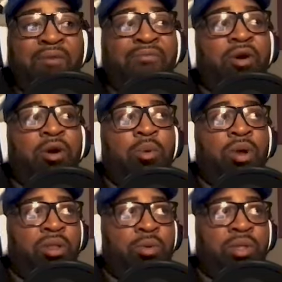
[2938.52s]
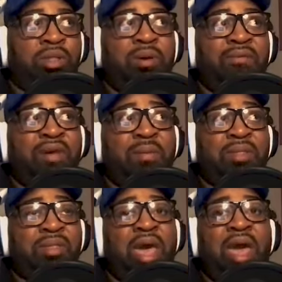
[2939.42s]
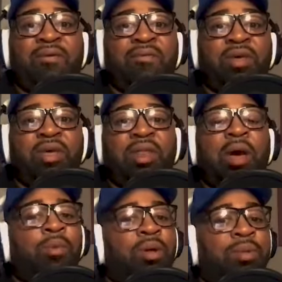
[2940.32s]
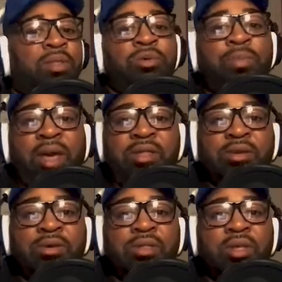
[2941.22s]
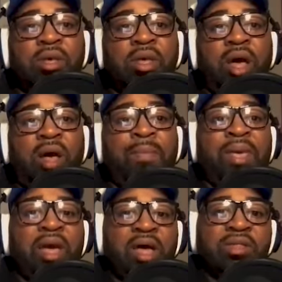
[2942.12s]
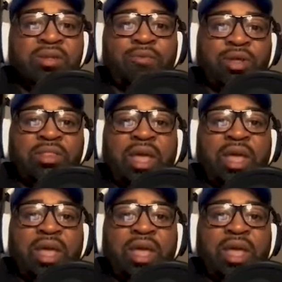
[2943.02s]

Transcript: far, one of the ones in my family to have not one, but two masters because of what they